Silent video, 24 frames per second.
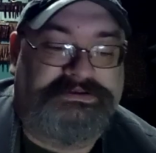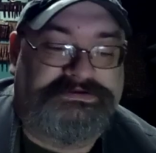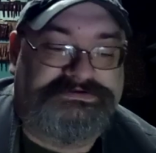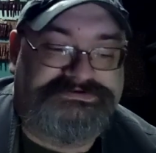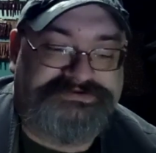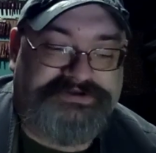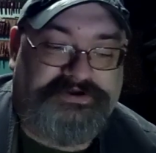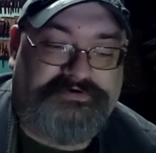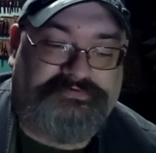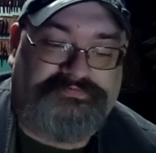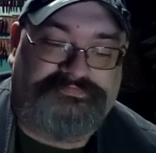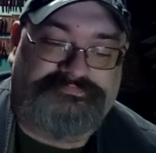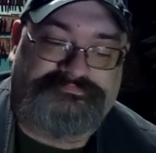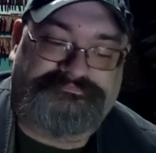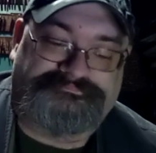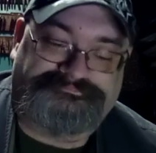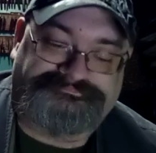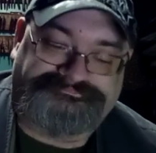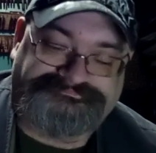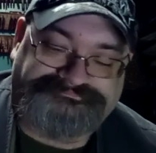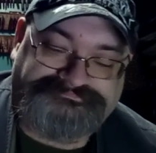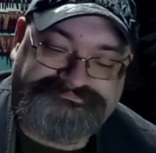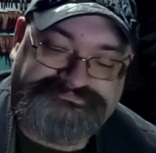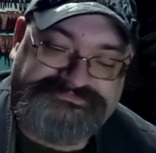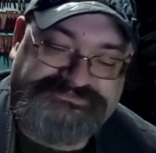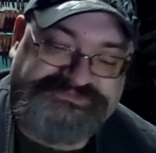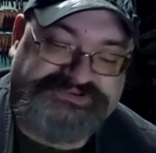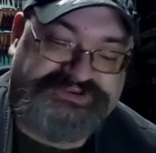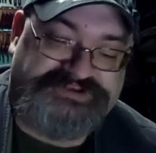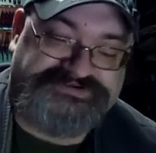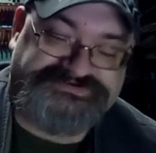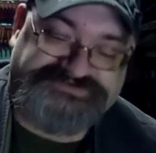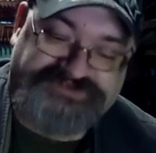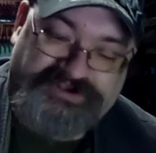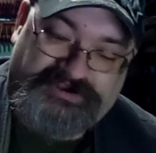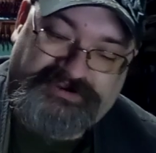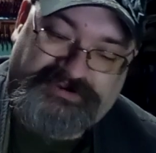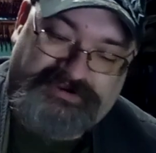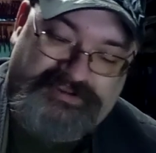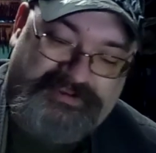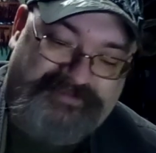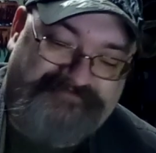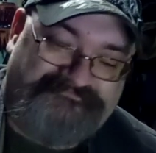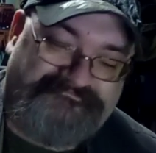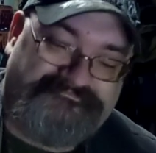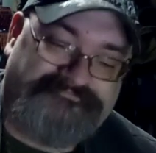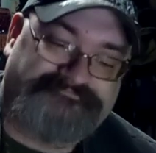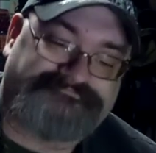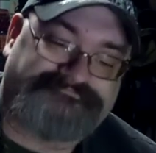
So, to start off,